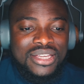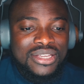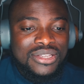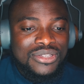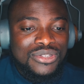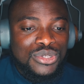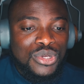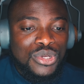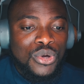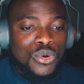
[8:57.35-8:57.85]

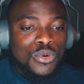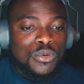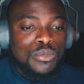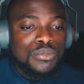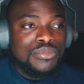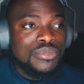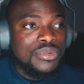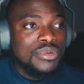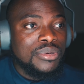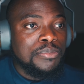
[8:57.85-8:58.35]
So
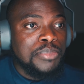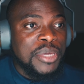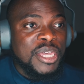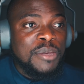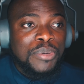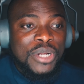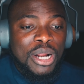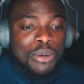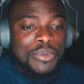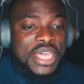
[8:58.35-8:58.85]

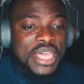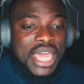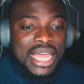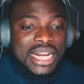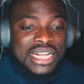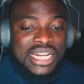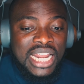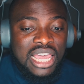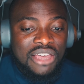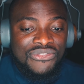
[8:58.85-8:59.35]
people that were getting
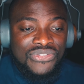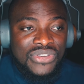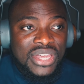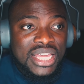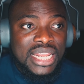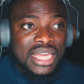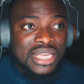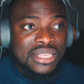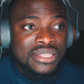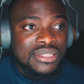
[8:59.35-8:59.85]
in their
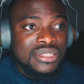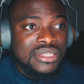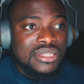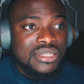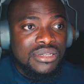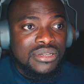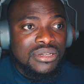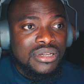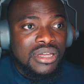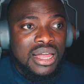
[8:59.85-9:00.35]
feelings,
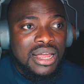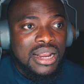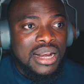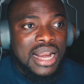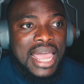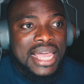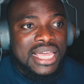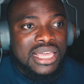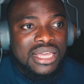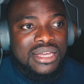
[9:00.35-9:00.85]

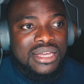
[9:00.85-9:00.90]
like,